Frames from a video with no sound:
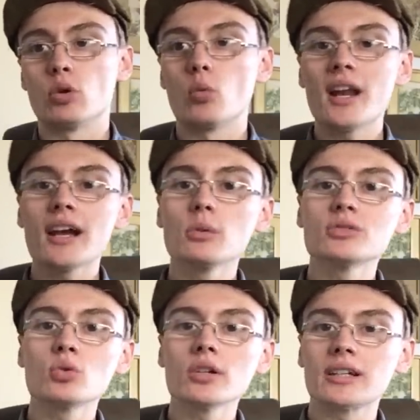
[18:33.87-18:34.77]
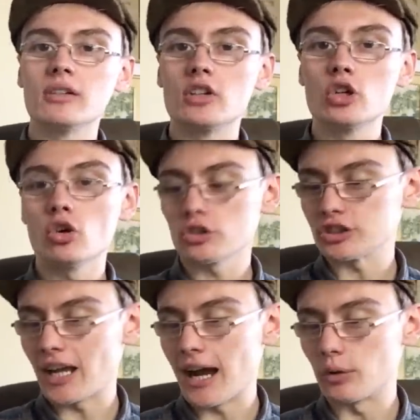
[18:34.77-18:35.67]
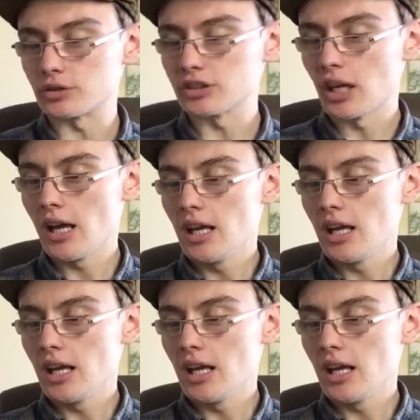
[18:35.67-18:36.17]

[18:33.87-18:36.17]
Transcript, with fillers: but when I was working at the auction house,